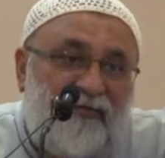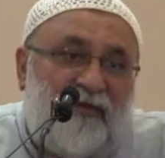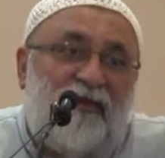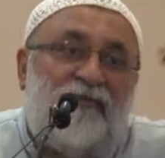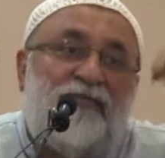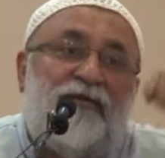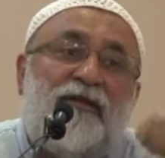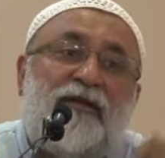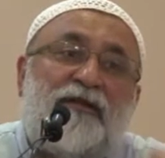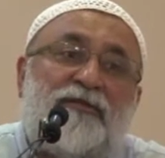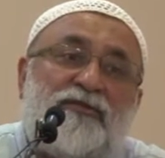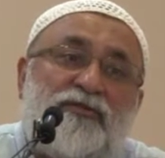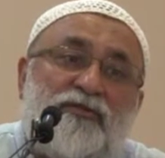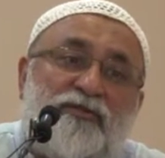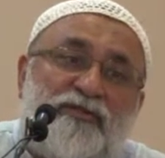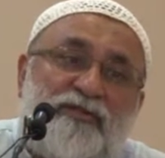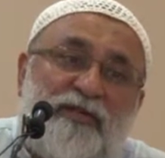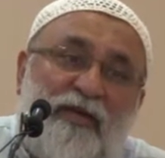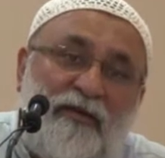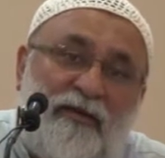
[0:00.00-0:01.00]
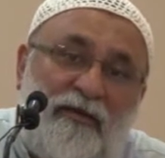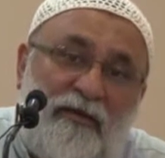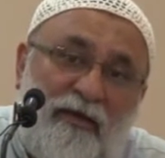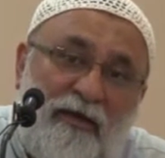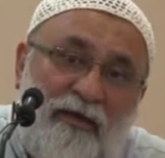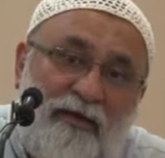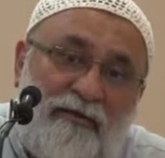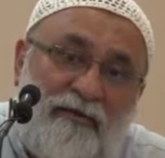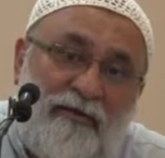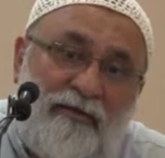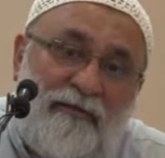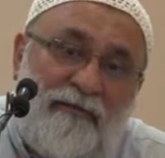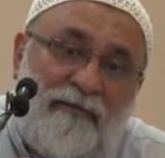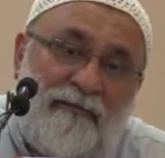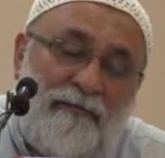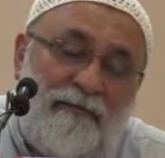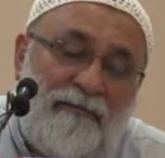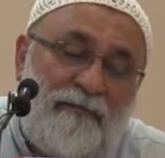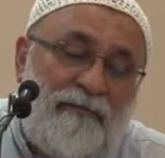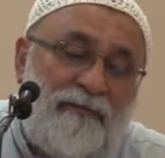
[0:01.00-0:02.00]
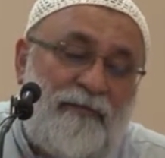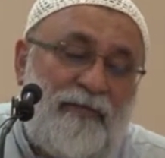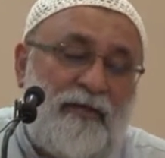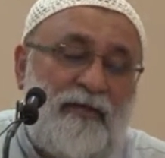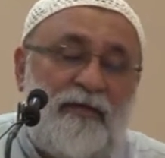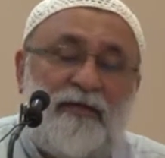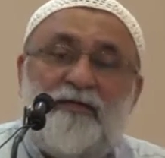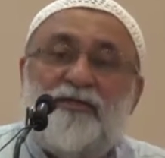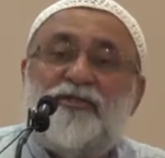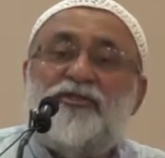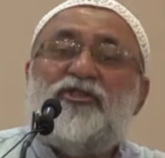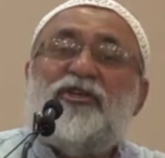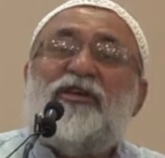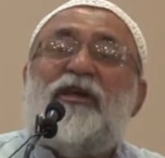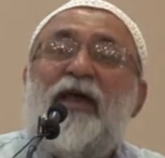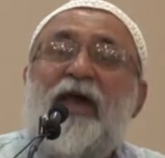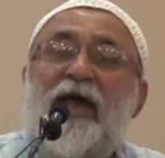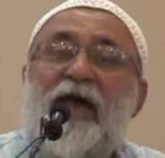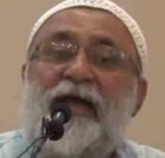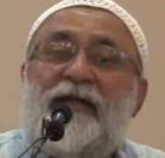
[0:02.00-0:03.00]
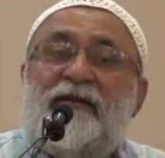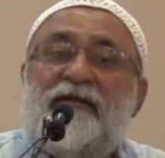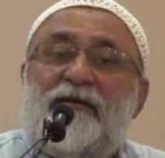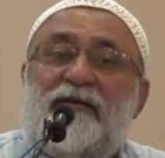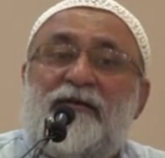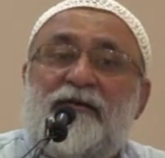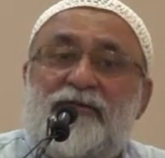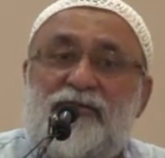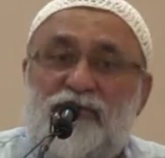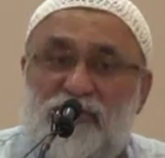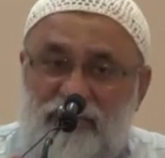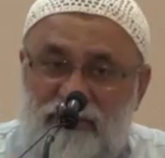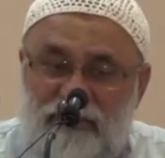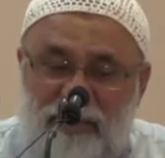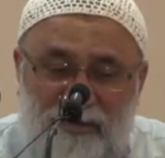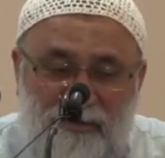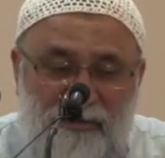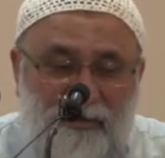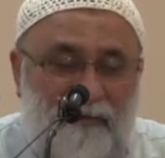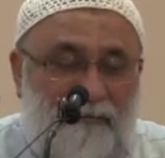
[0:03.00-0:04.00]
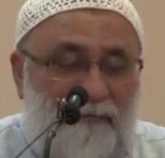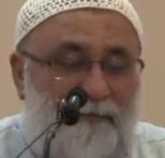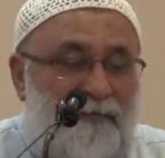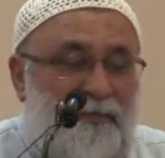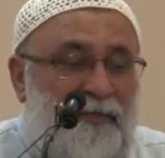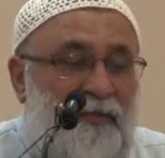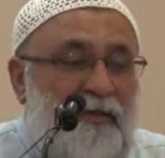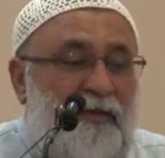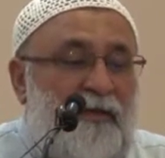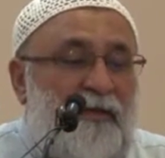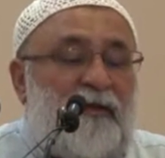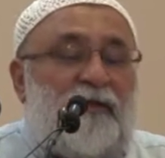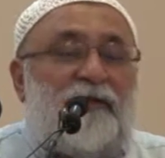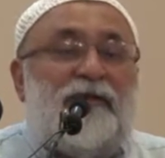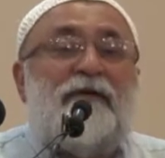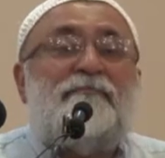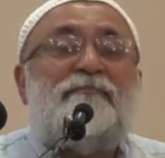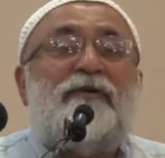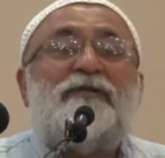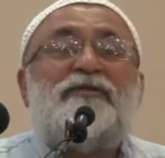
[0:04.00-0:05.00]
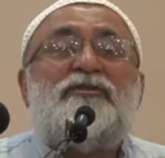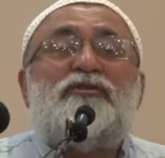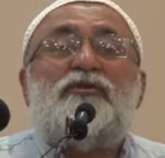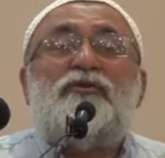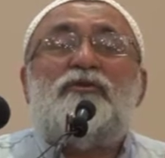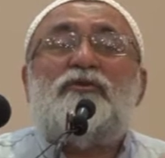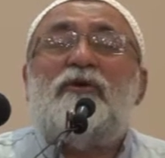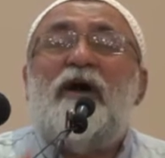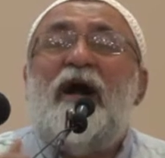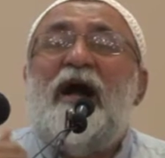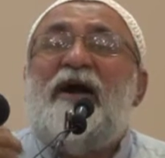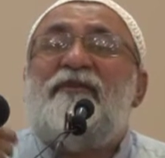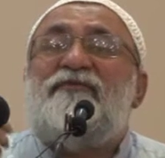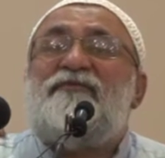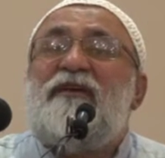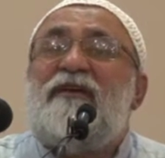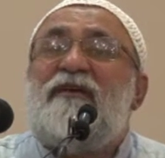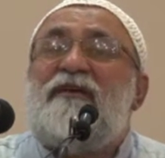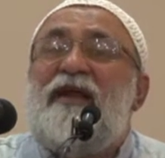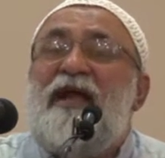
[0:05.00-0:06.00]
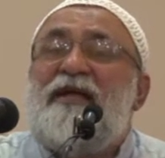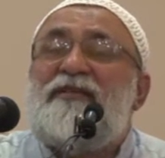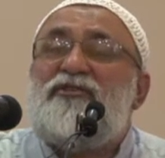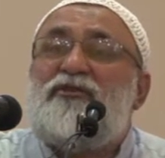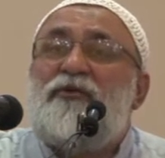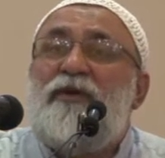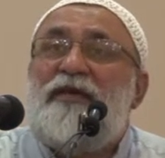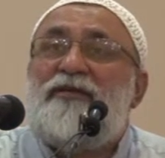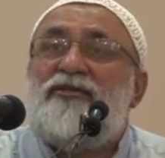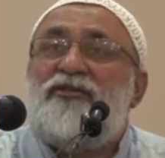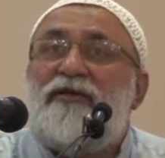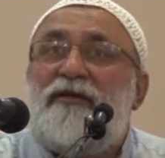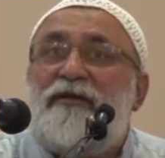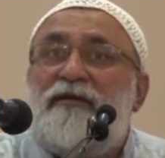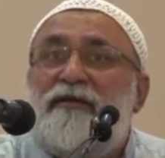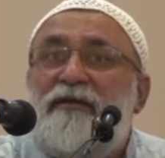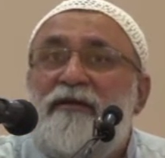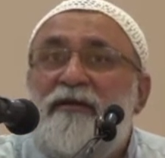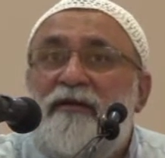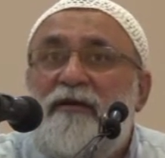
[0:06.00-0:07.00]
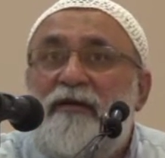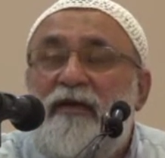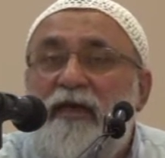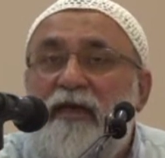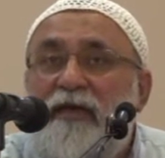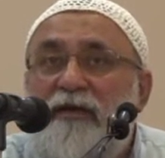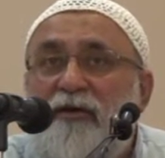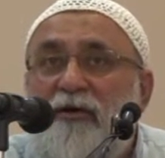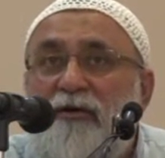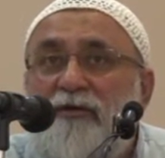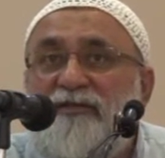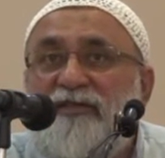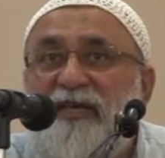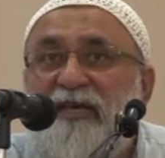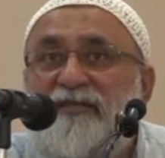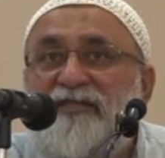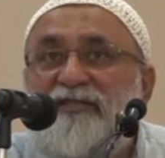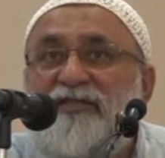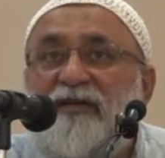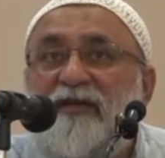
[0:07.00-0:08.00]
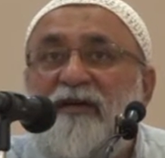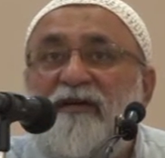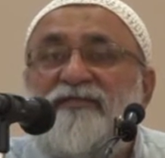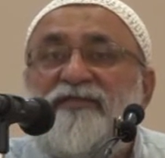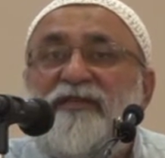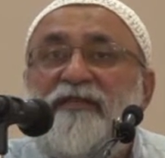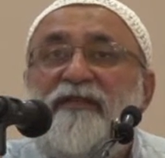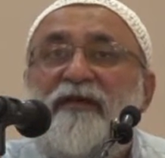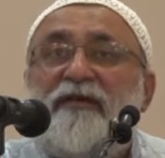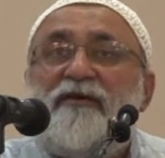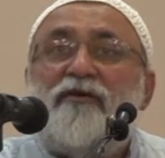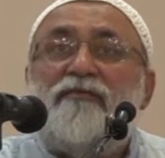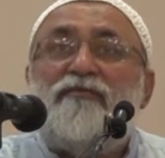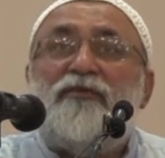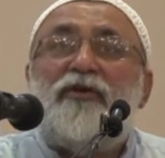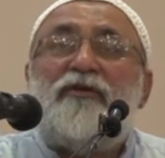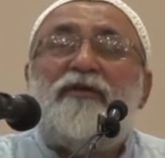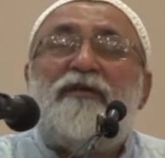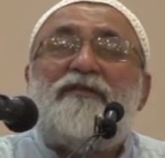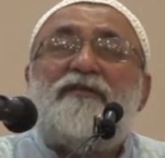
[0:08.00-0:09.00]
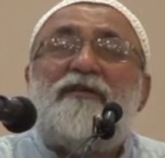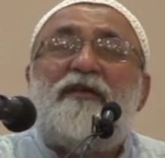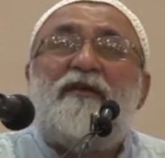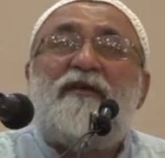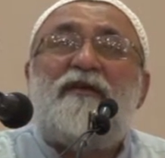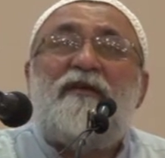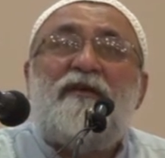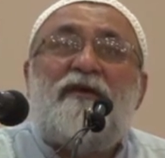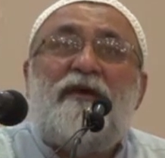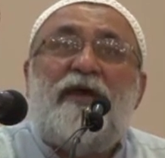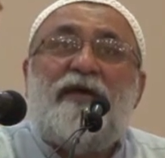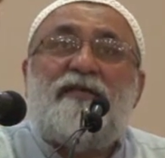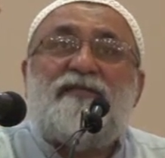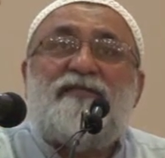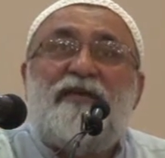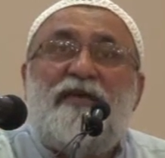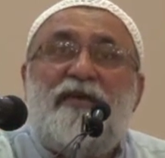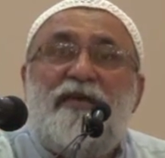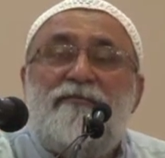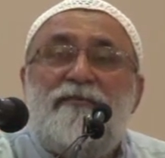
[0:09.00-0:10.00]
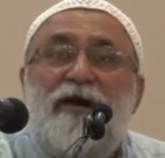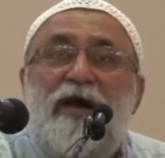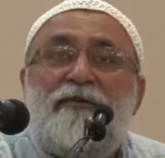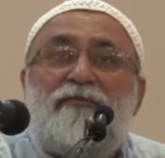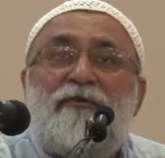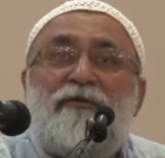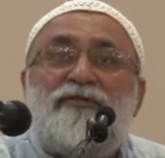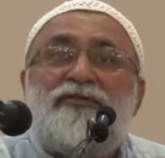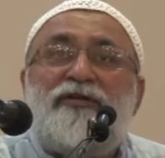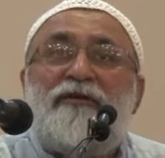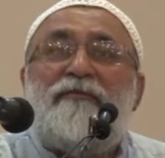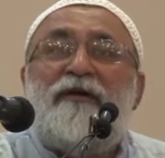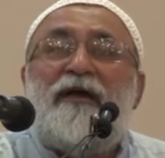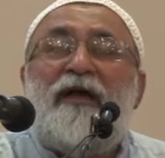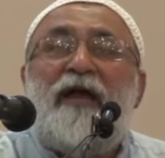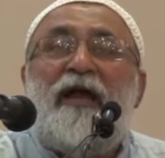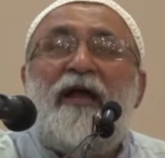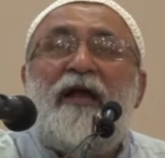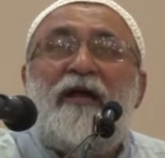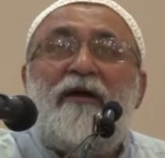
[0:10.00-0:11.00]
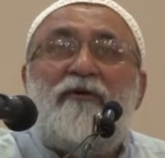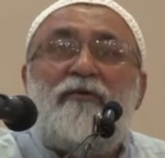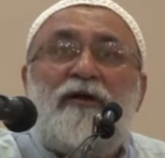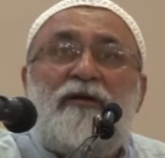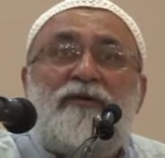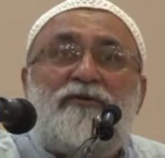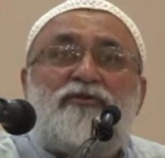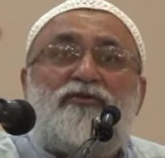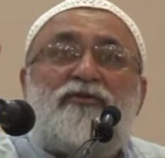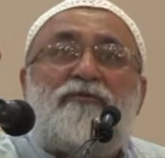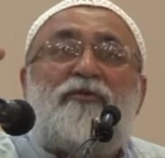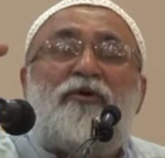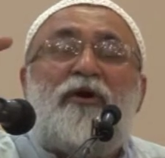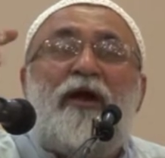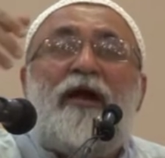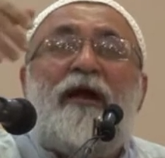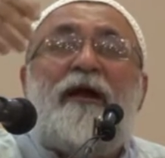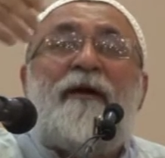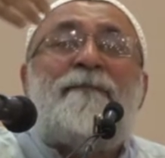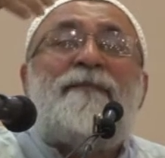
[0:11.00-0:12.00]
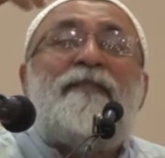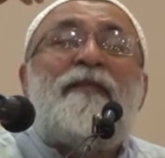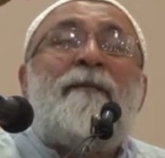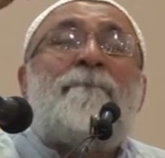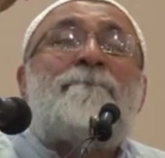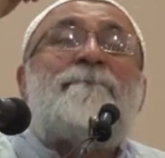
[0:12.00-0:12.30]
have given it to Sayyid. Jihad to study. Number two, after graduation, he goes and serves in the community as the Imam al-Jama'ah wal-Jumu'ah.